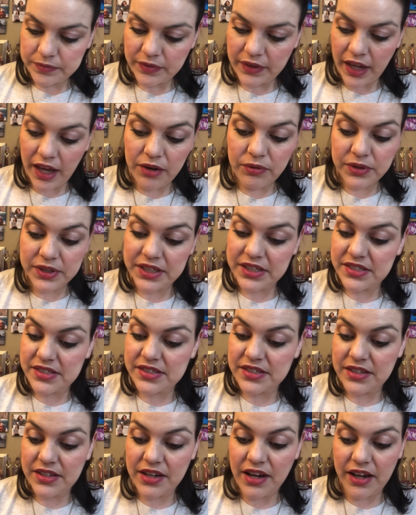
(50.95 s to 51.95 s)
That one is
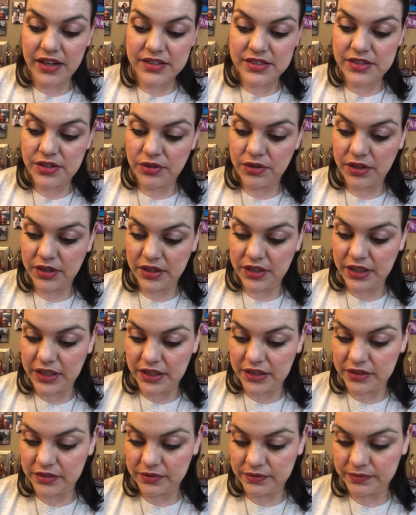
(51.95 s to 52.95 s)
not so
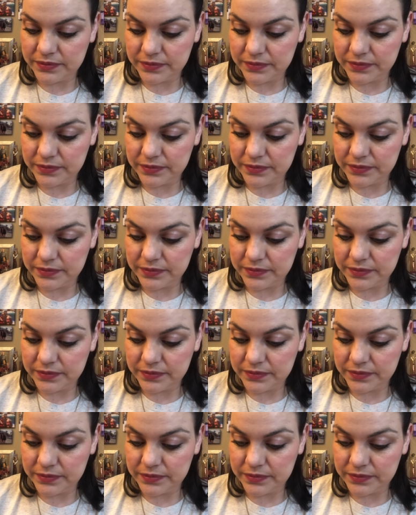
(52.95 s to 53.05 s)
clean.